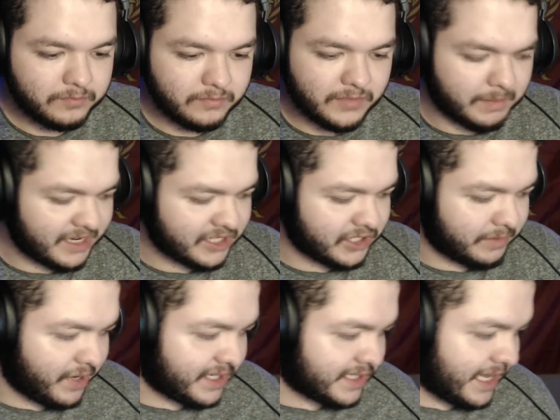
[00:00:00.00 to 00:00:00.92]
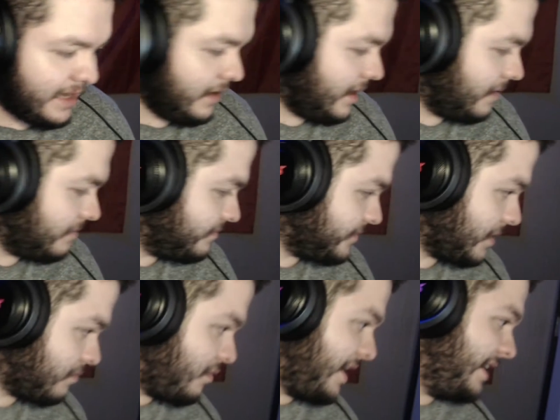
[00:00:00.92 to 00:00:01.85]
I'm actually impressed. I, I'm
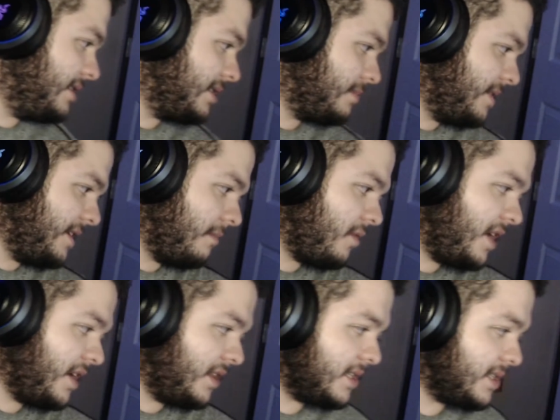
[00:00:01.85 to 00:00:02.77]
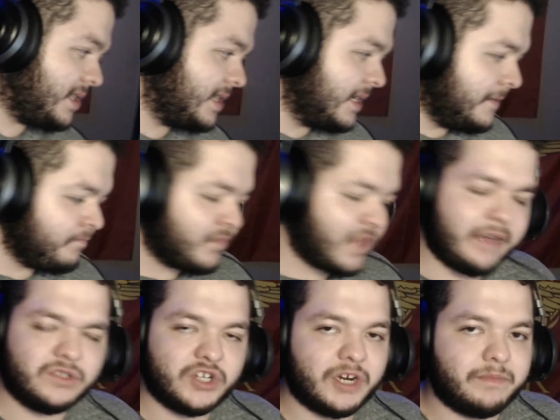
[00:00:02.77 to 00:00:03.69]
I'm rating this, man. I'm rating this. I haven't
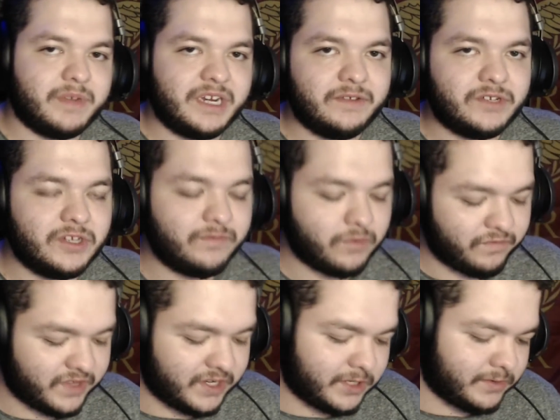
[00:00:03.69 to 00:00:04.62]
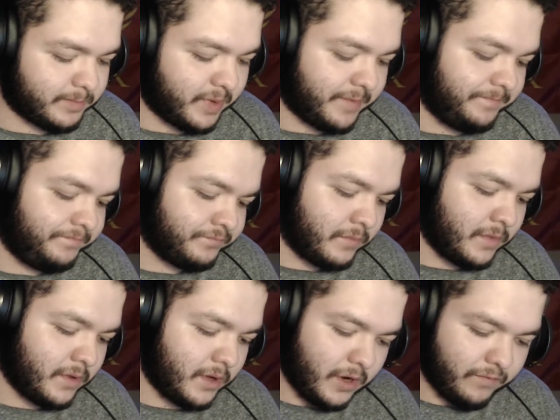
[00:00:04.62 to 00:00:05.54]
tried many G Fuel flavors, but
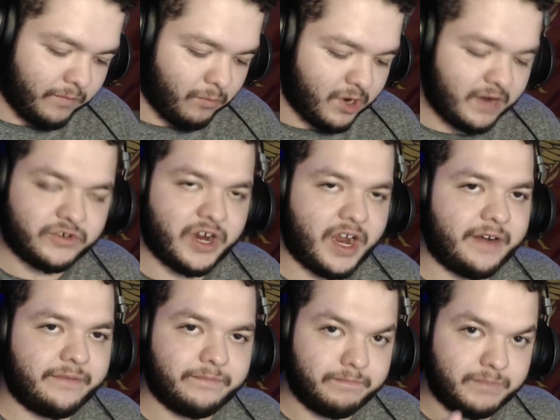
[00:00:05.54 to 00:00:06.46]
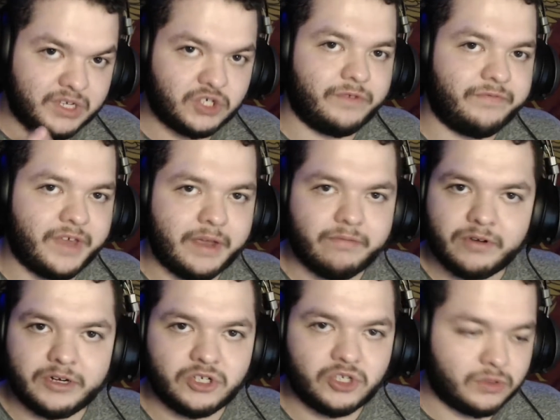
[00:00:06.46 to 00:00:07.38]
you know, from what I've tried, mystery flavor
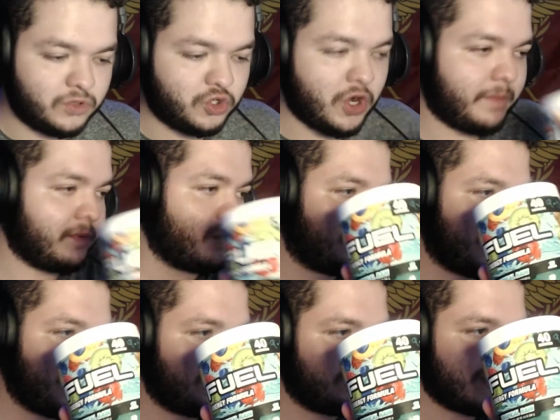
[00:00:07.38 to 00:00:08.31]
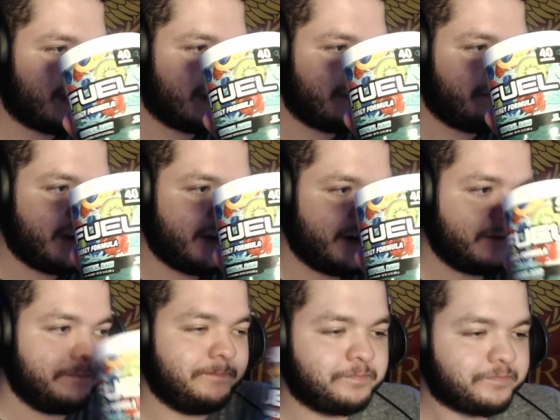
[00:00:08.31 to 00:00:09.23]
and tropical rain that I have right here,
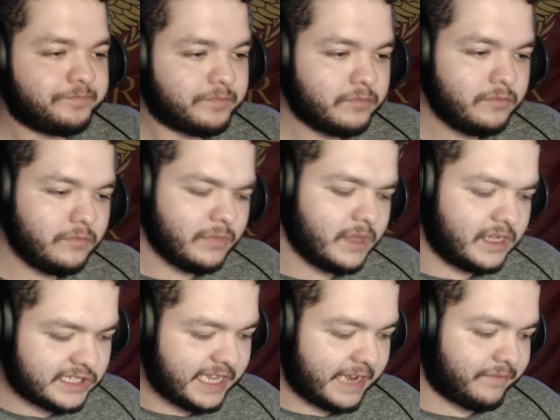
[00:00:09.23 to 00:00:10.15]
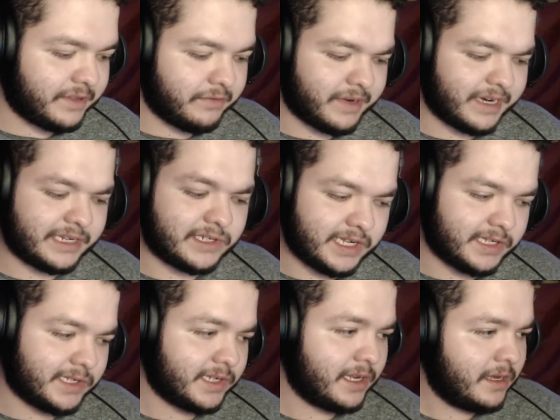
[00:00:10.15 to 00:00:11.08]
this definitely ranks
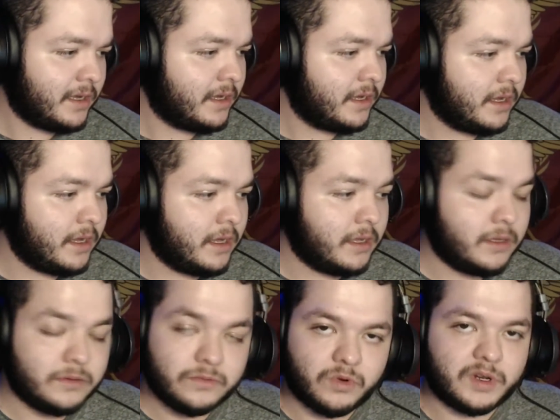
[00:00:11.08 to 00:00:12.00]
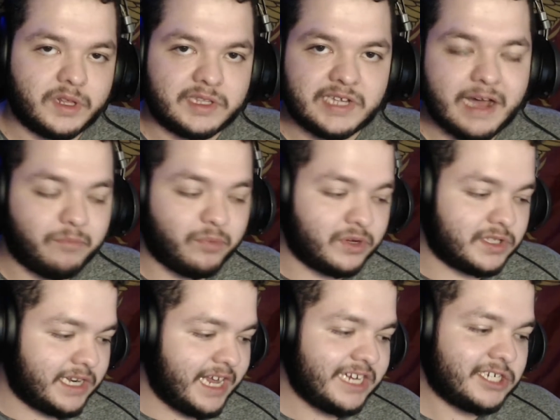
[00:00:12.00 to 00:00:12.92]
as one the top ones, and
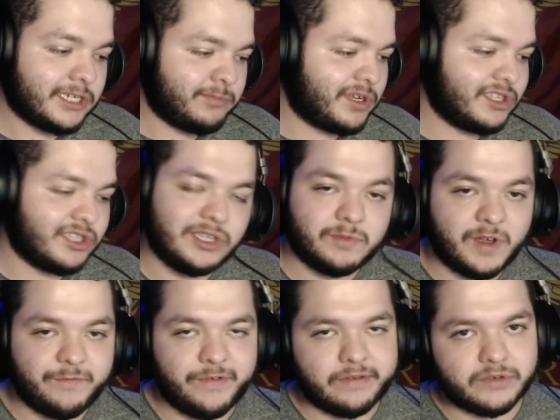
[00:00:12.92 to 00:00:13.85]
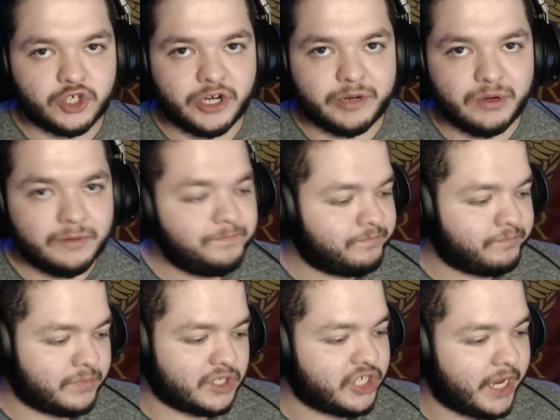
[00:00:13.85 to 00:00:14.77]
not just because he's my favorite streamer,
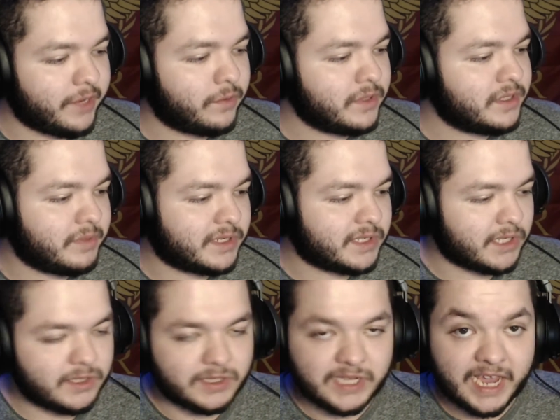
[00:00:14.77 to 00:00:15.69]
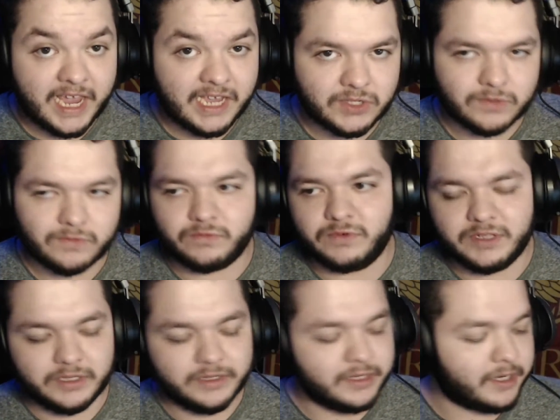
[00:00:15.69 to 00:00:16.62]
but genuinely because it tastes really
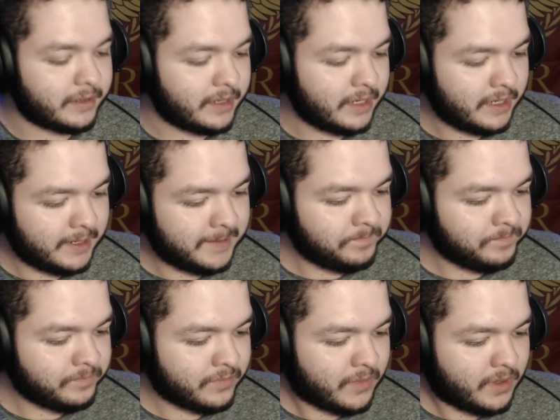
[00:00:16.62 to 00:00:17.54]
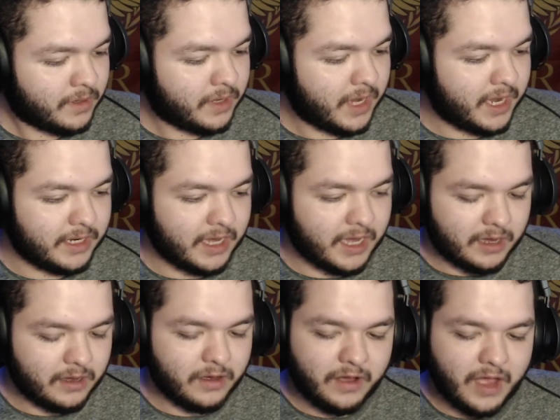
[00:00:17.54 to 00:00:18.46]
good. And
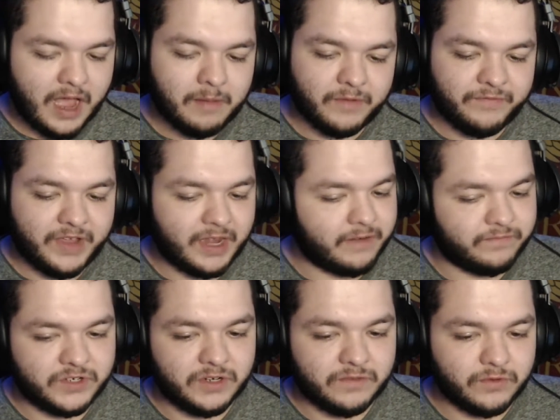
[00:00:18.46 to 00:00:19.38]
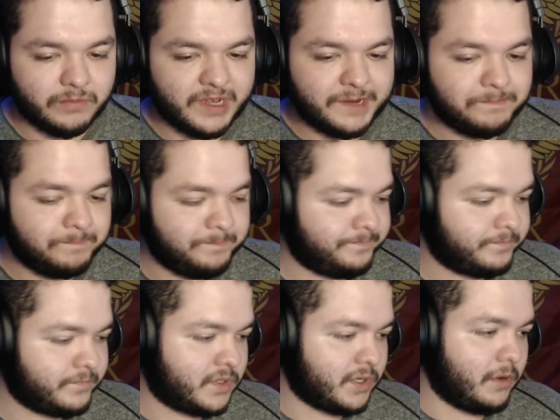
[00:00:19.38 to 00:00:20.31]
I, I'm a fan of G Fuel, man.
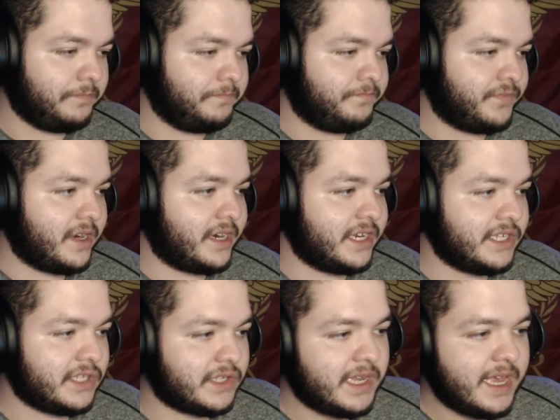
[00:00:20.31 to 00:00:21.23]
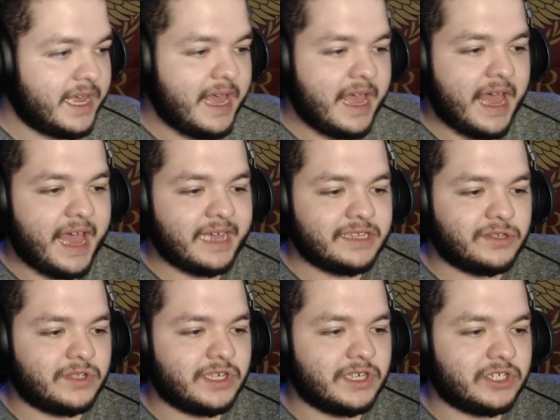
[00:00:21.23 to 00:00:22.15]
So there it is,
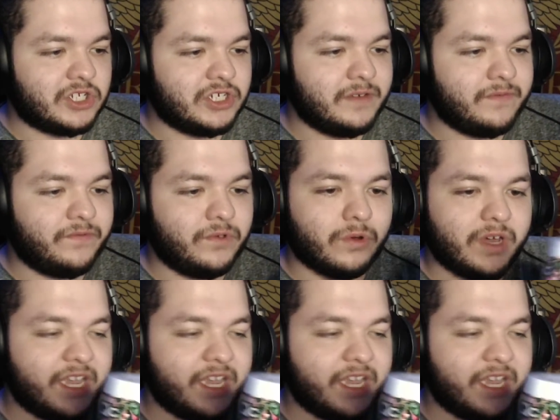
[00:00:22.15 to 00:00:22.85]
xQc's G Fuel